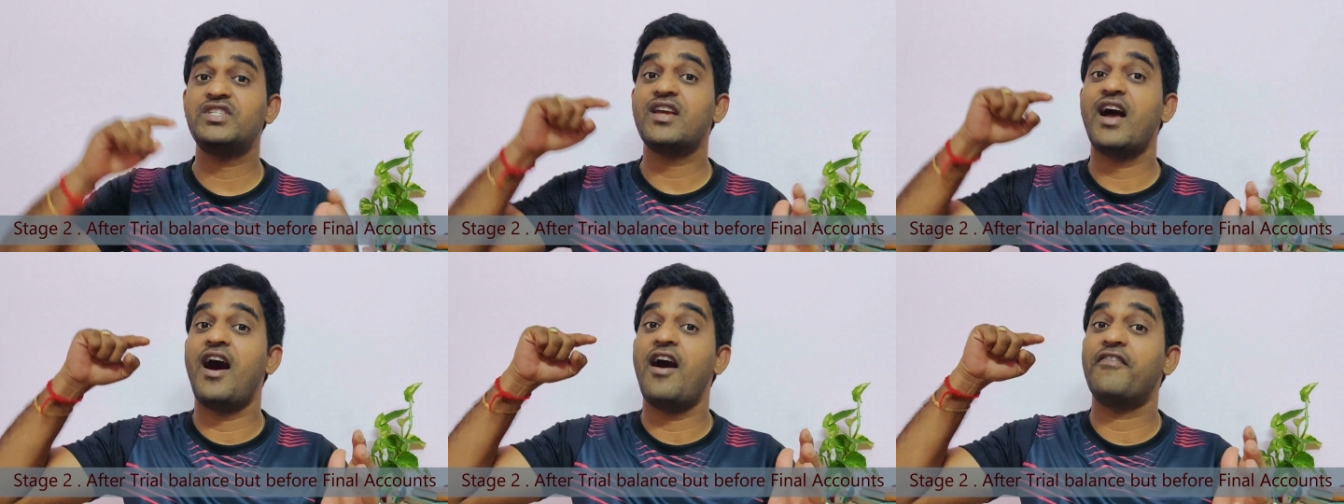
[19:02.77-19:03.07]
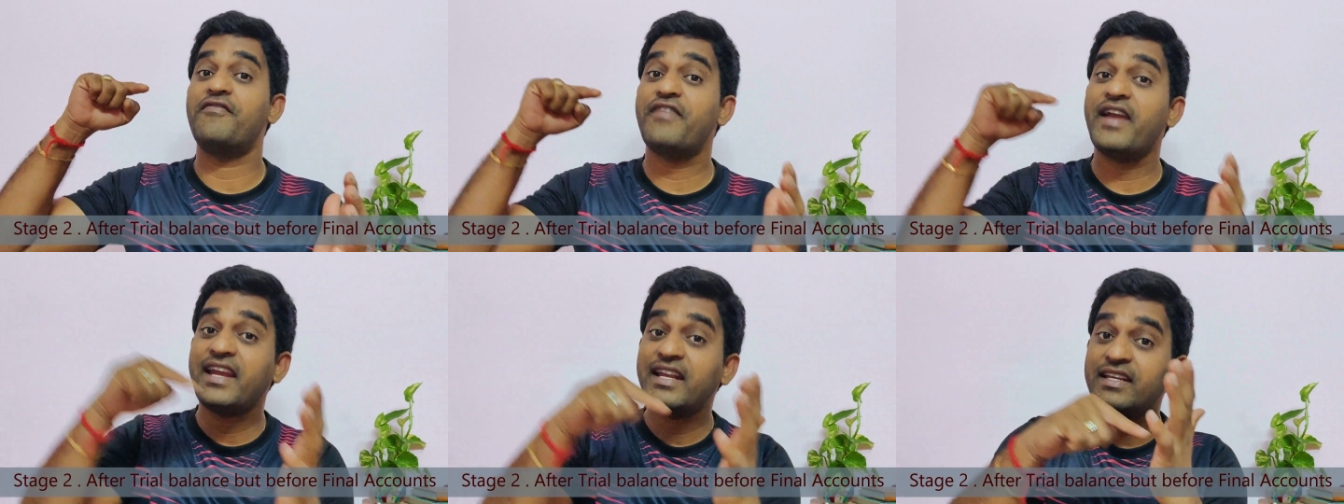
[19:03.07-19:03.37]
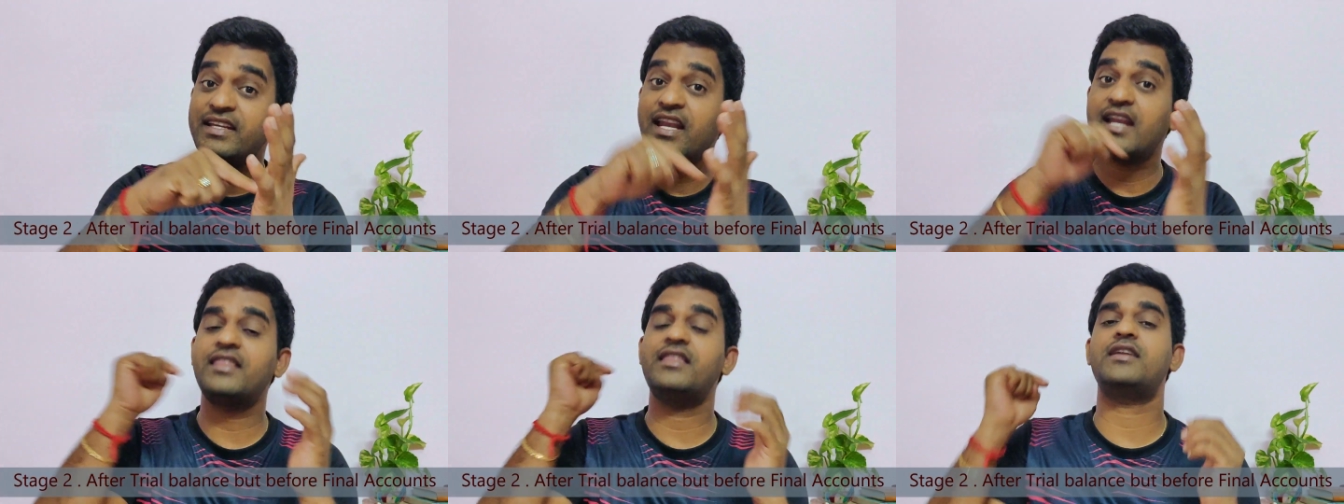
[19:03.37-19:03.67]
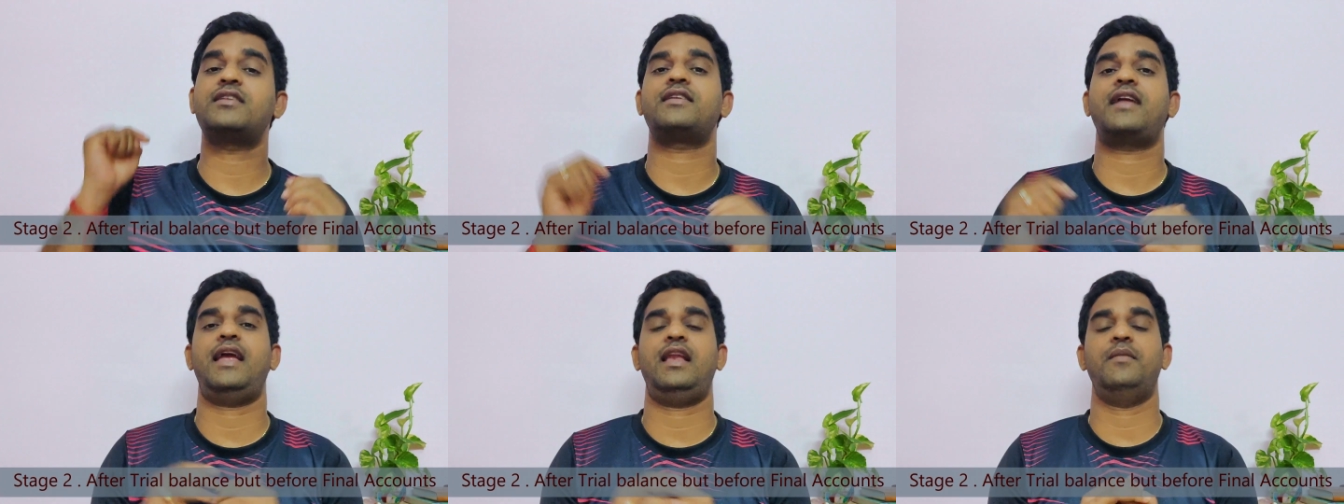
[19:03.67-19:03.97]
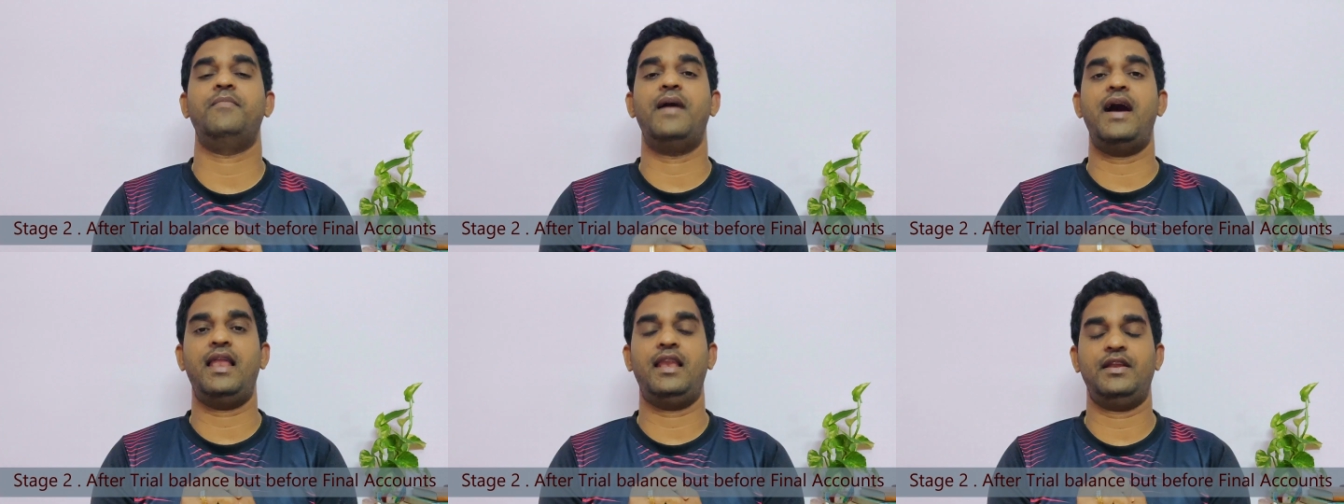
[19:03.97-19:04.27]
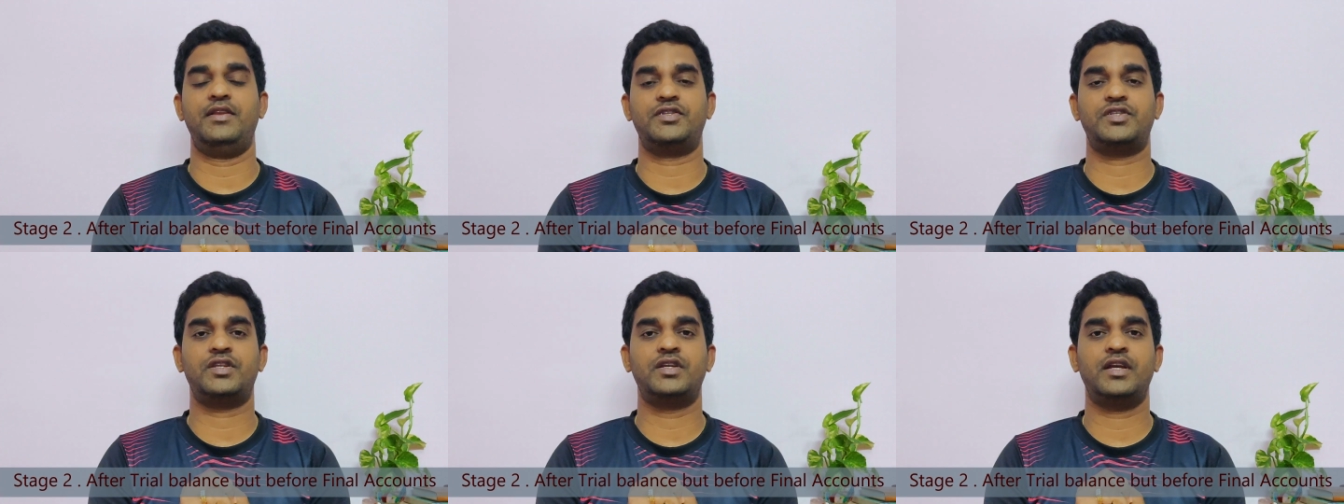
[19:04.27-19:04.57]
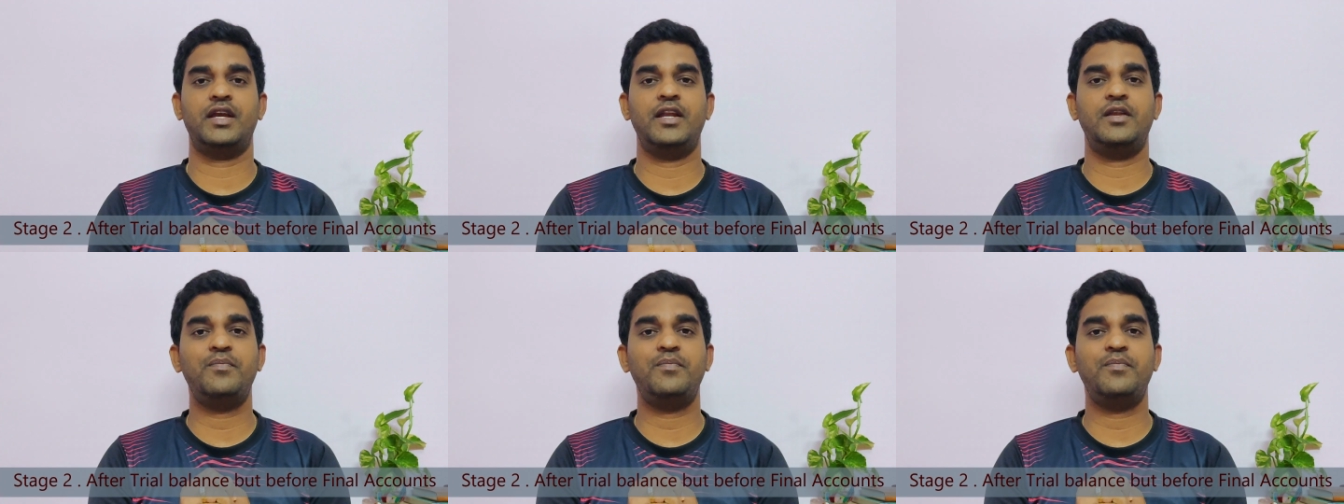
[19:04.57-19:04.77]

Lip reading: which affected the trial balance.